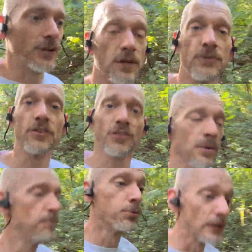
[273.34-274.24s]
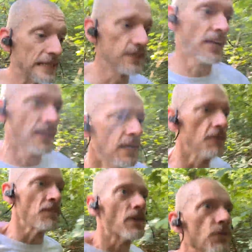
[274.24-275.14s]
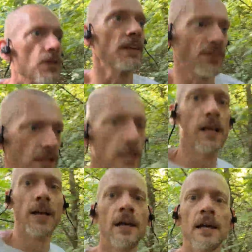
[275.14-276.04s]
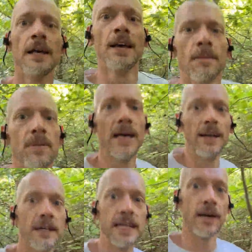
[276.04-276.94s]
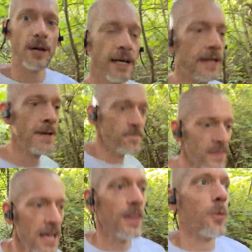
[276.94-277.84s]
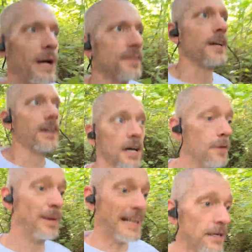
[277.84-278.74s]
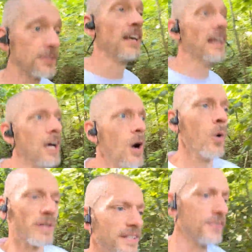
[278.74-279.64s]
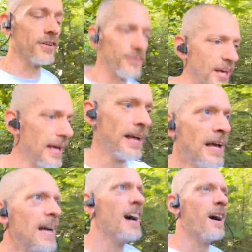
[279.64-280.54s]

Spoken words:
life is just brilliant for this little pair. Now, the weather, I've been out, all conditions, I've